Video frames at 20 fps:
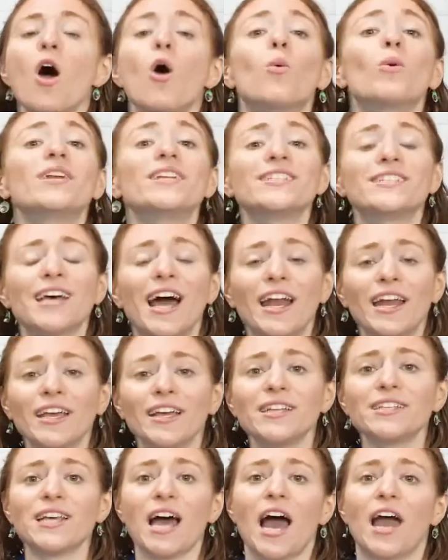When designing
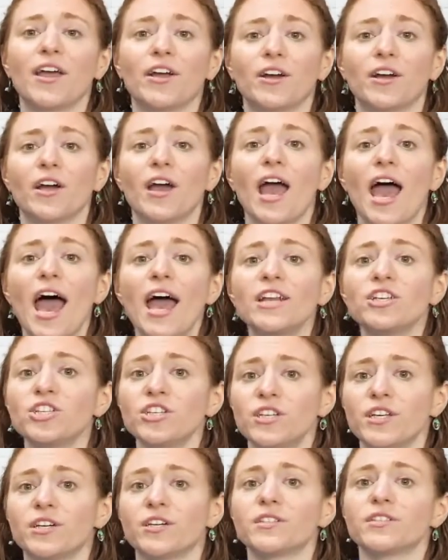a tire,
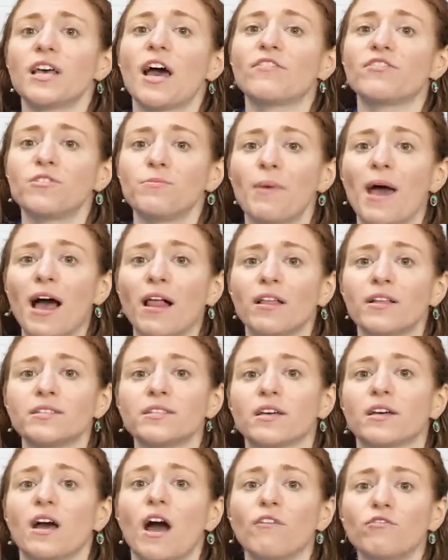engineers have to balance
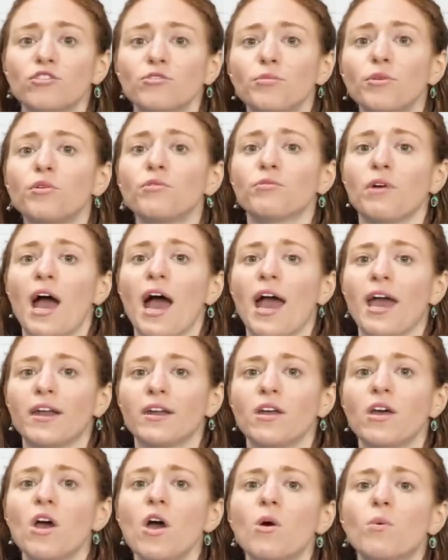a comfortable ride
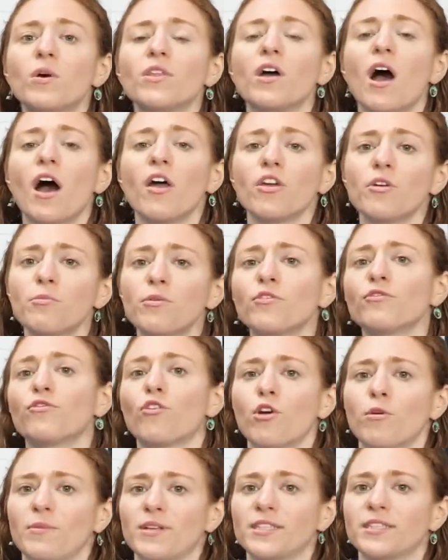with other
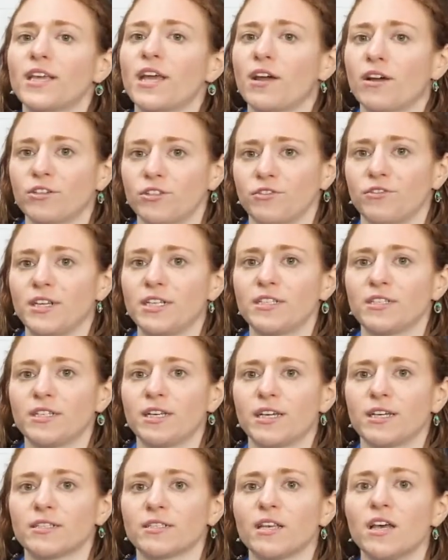performance
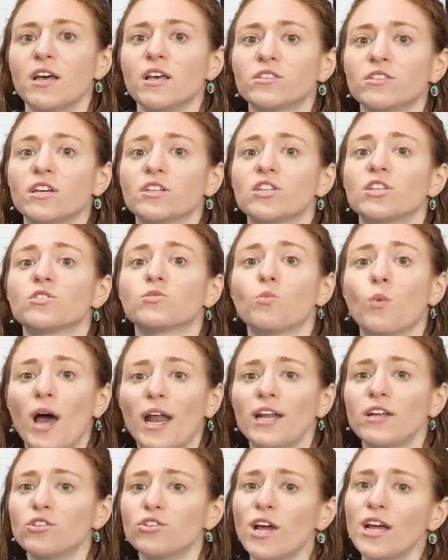characteristics, such as wet
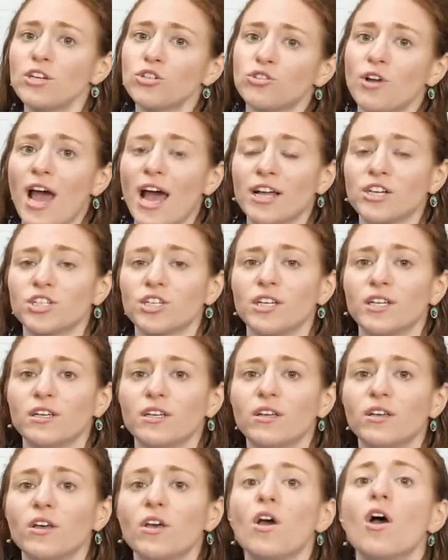and dry
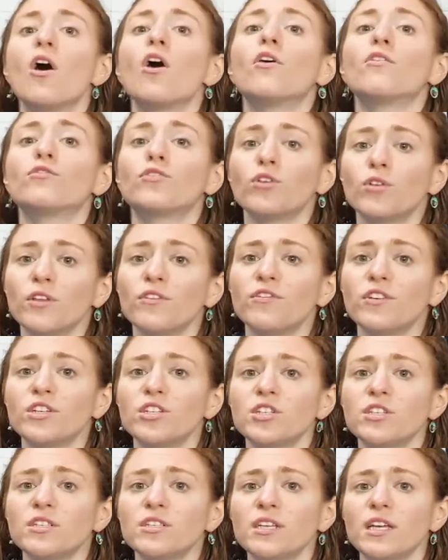traction, fuel
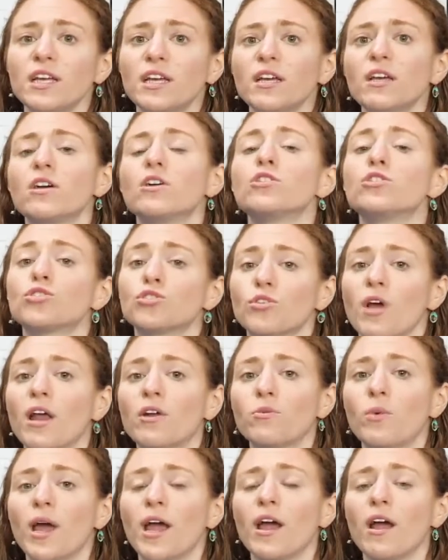efficiency,
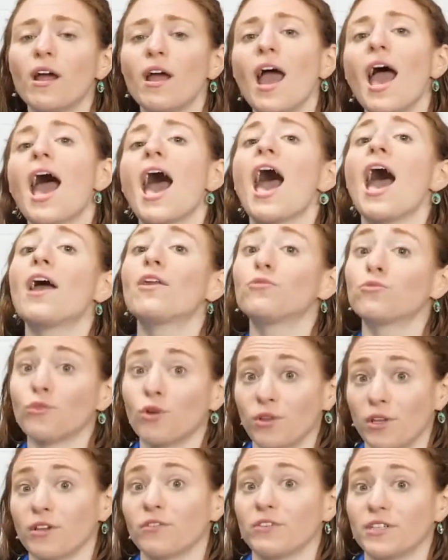tread wear, and
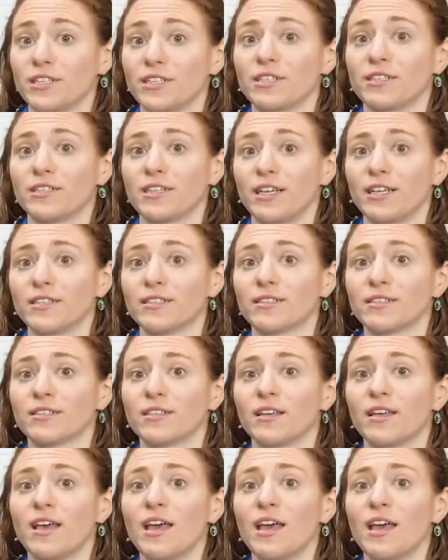rolling resistance.